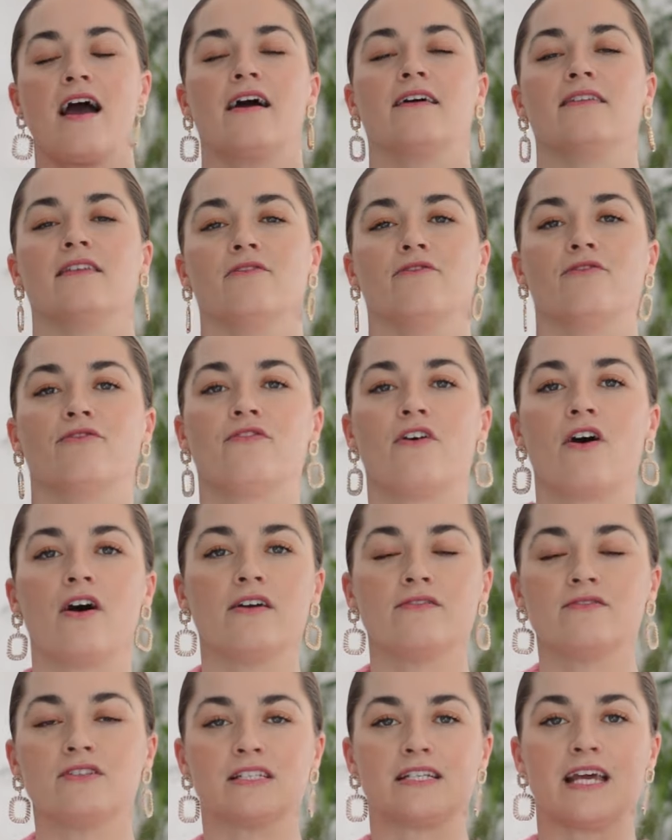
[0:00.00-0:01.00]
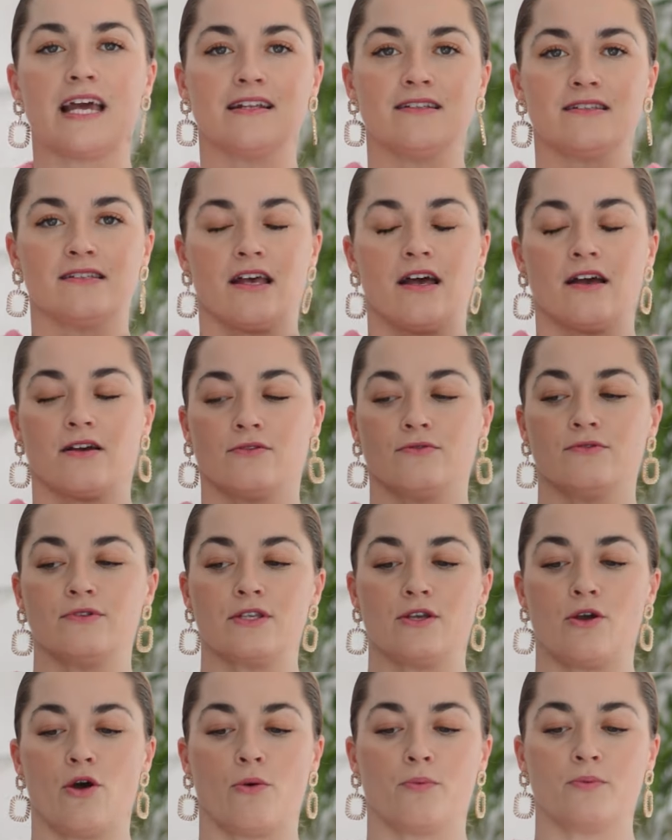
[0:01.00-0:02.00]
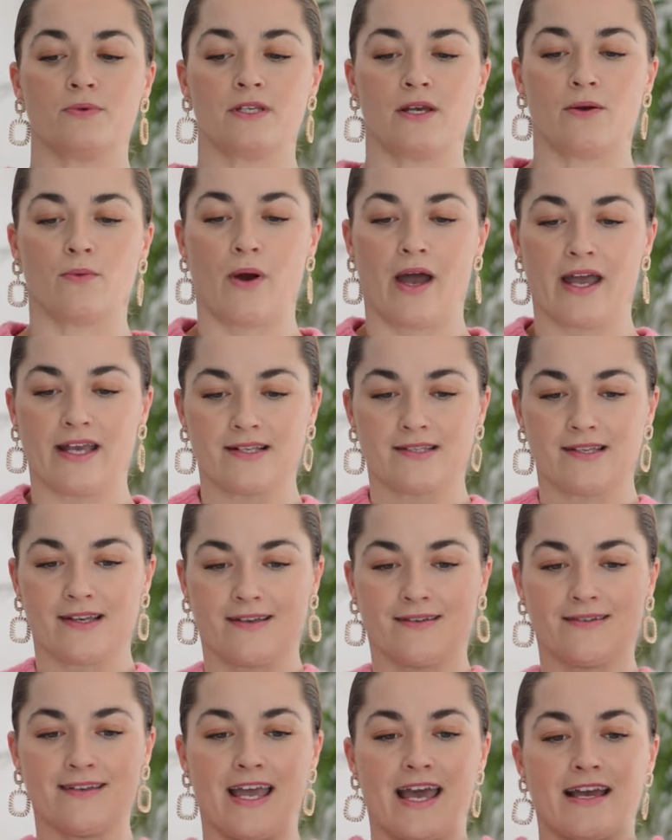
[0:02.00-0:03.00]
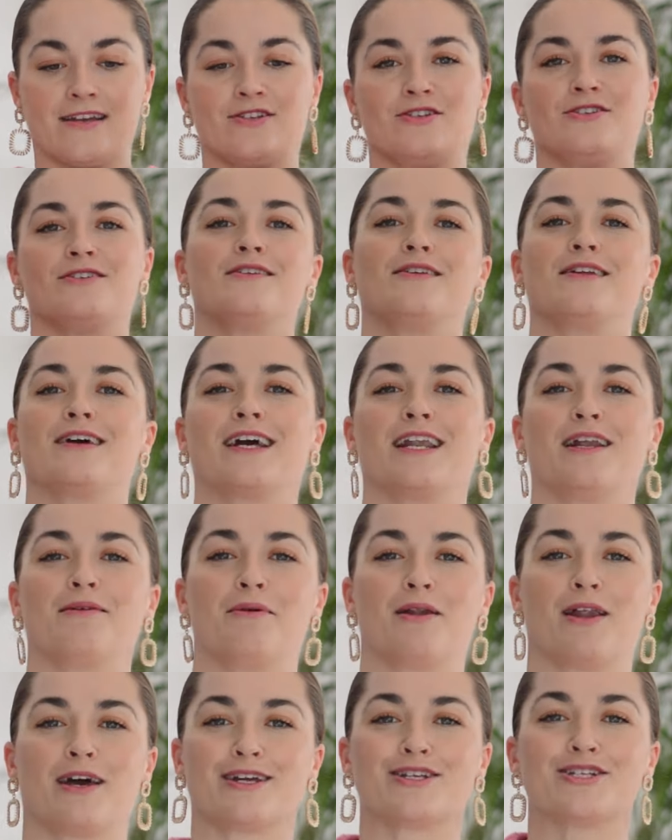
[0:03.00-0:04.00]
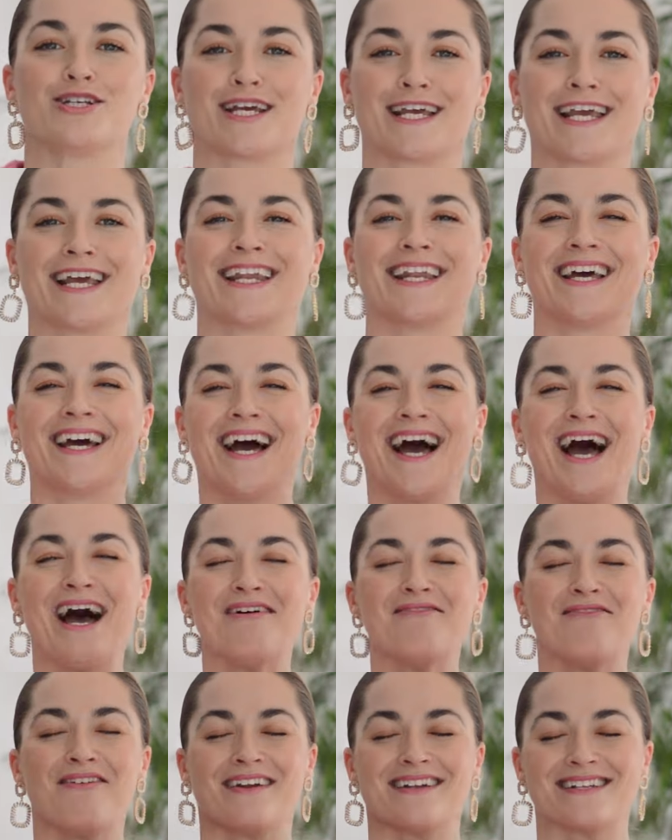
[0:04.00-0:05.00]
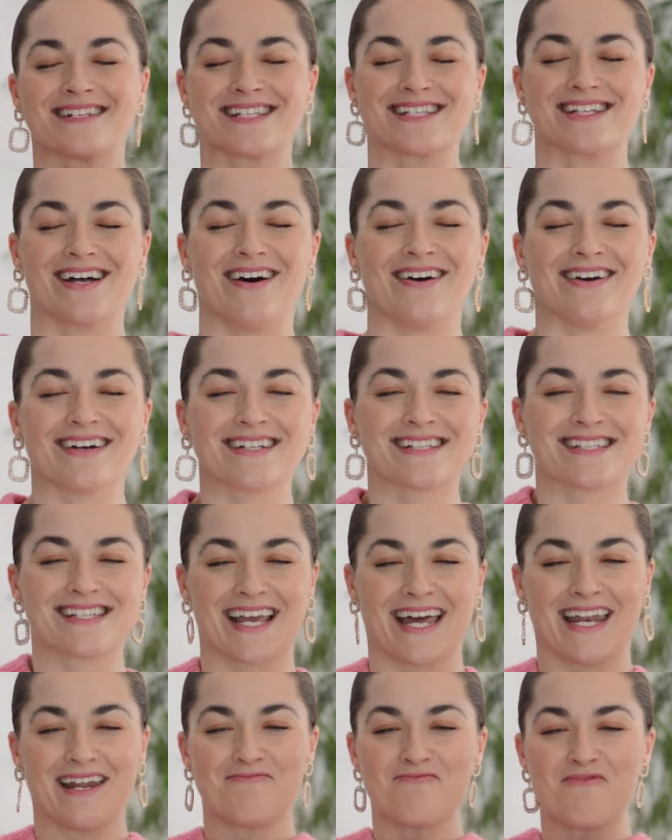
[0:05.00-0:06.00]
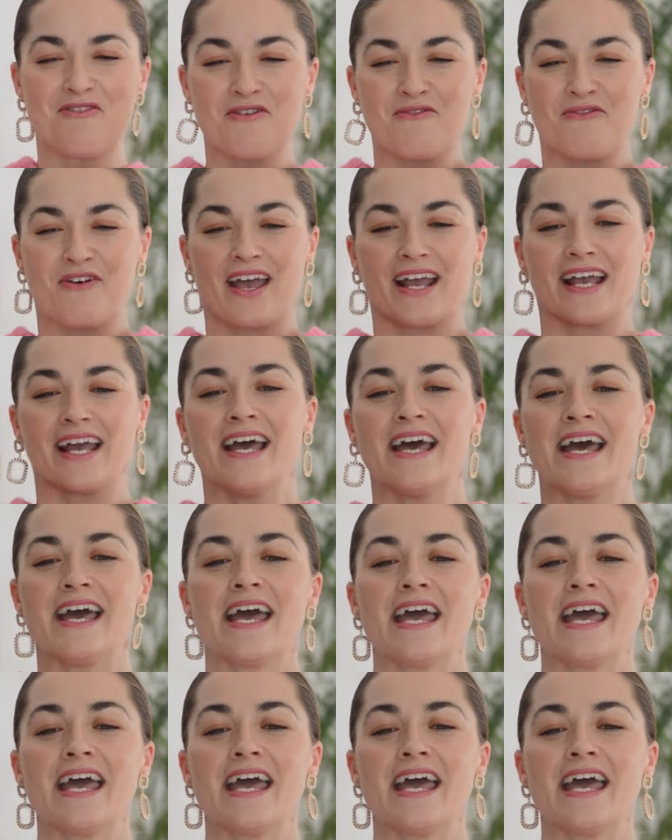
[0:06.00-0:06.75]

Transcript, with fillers: and then 5 to 10 circles the opposite way. So yes, you do look a little bit like a chicken when it's starting to get it moving.